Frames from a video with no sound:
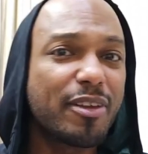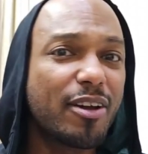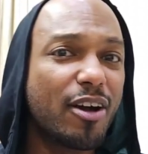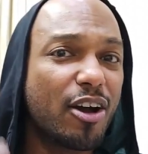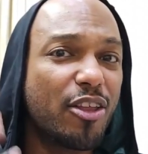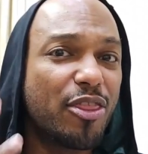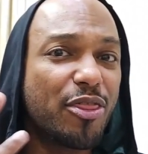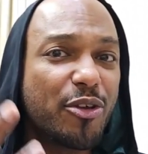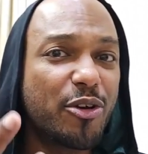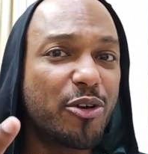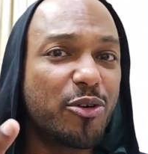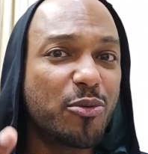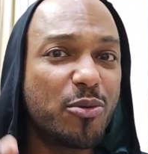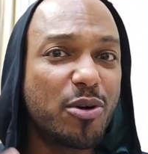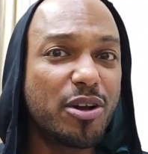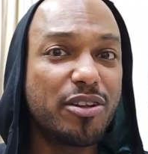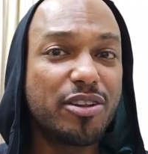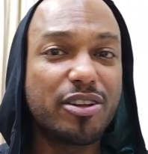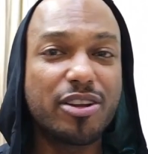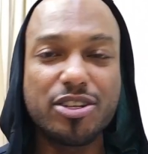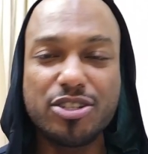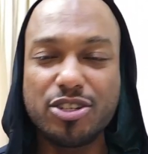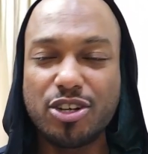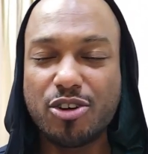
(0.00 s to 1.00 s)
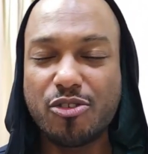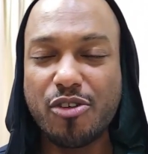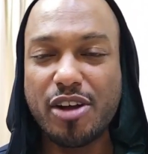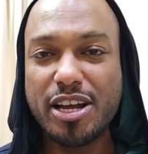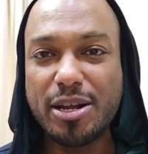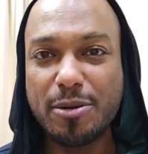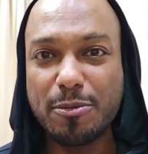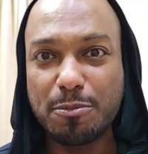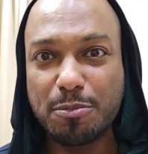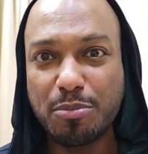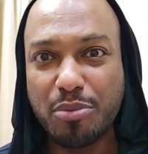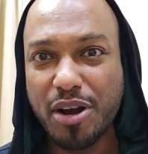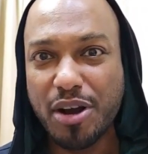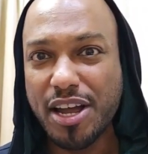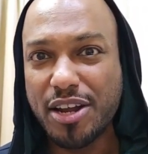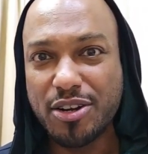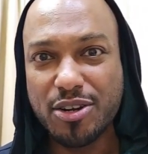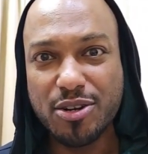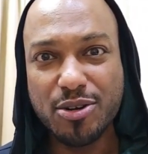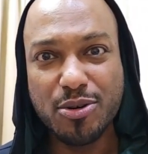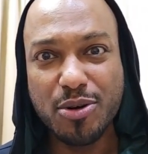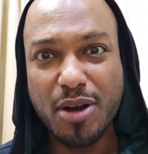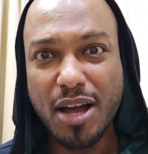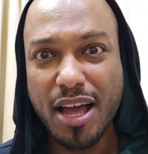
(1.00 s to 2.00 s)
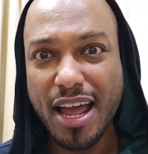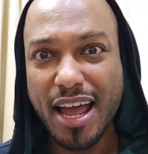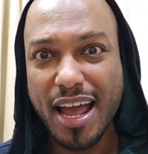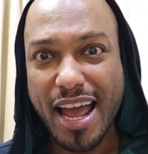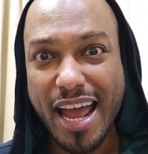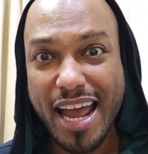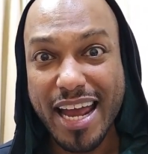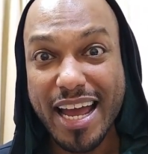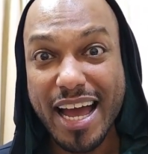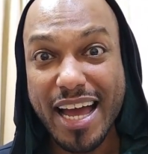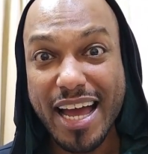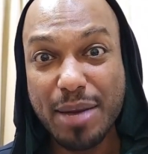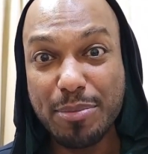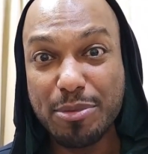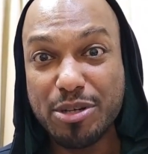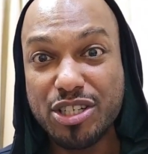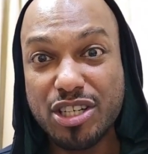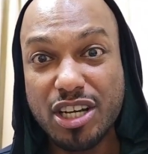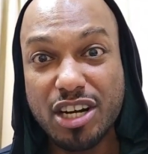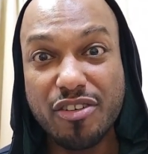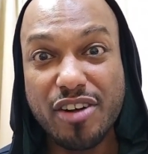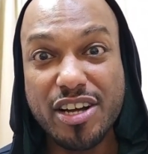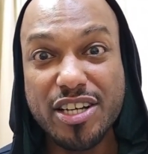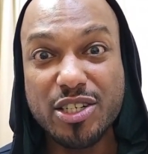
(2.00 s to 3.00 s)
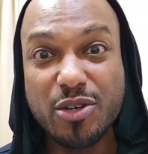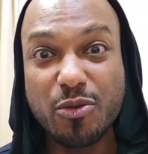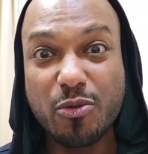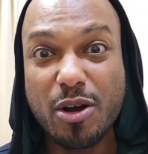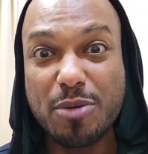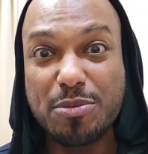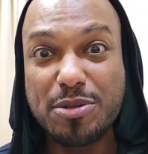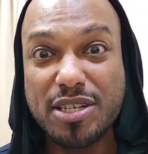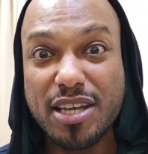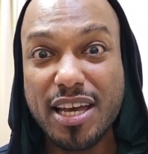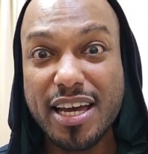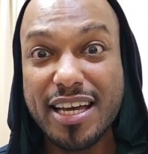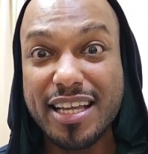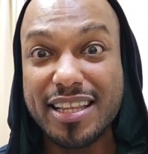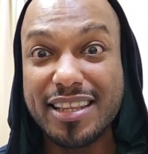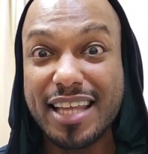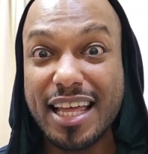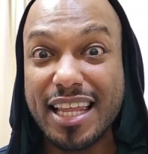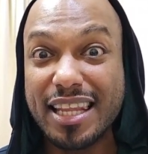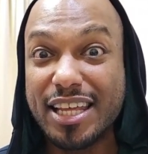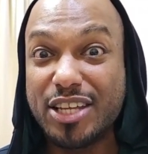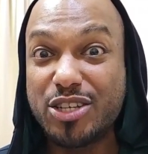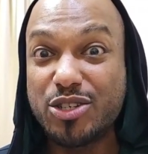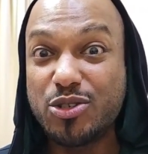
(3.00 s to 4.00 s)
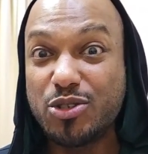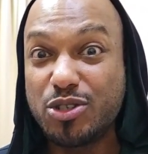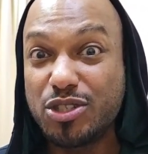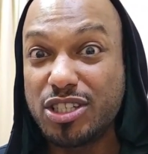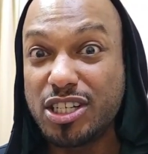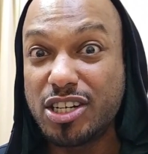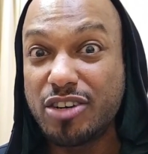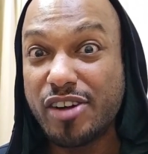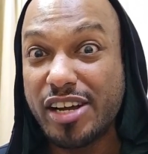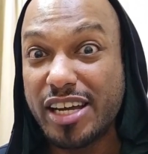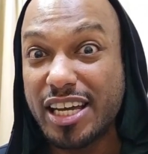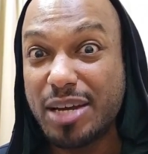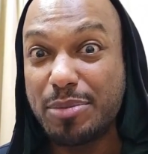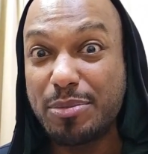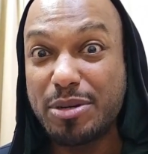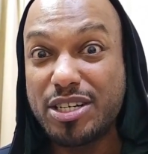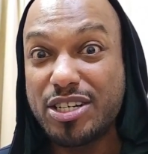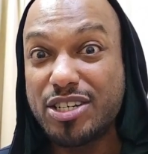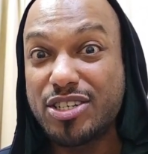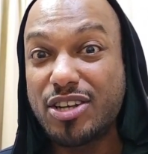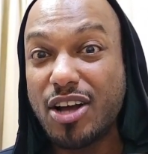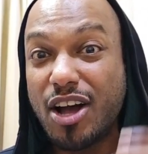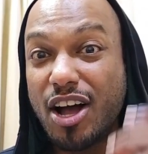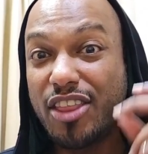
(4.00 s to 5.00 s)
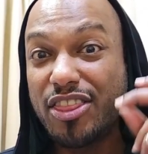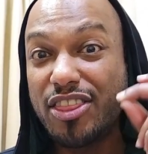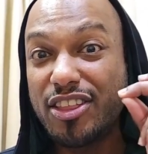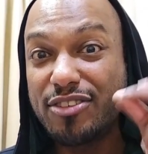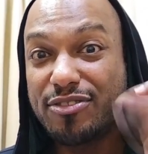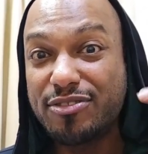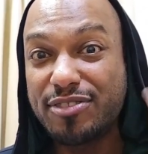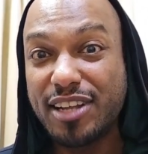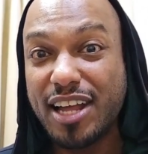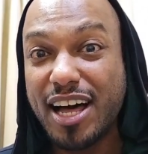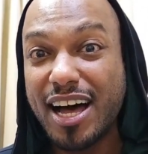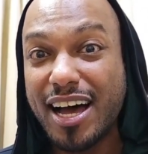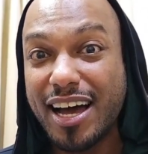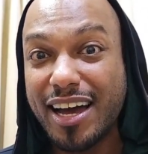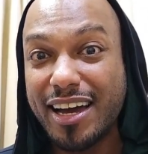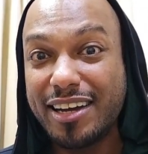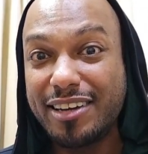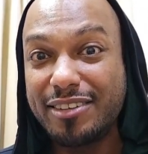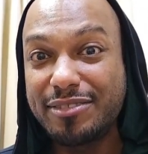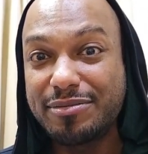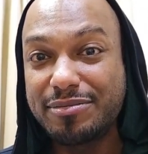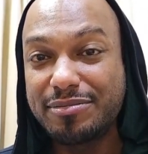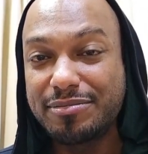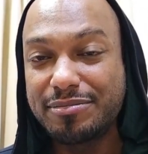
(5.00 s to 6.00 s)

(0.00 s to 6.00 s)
Our third one is a great brand new AI image generation website that lets you generate images on the fly.